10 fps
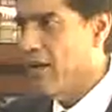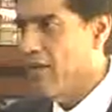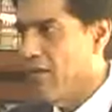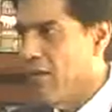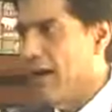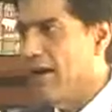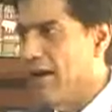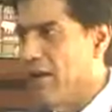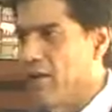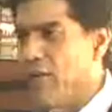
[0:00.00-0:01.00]
File
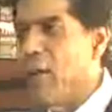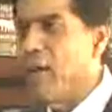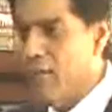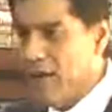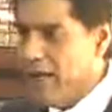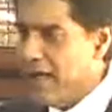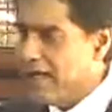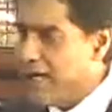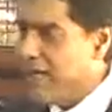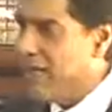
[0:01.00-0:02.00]
DDQ. But then
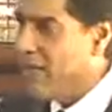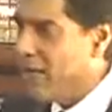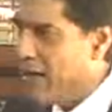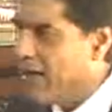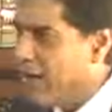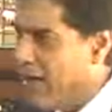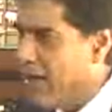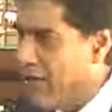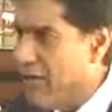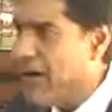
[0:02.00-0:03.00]
see, it becomes very
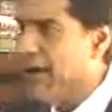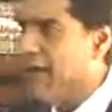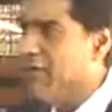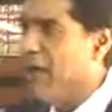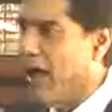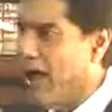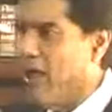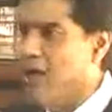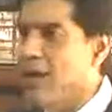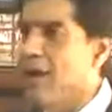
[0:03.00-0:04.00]
difficult if you have
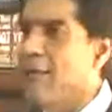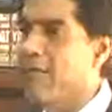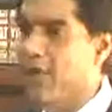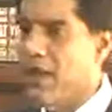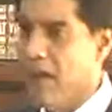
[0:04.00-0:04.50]
the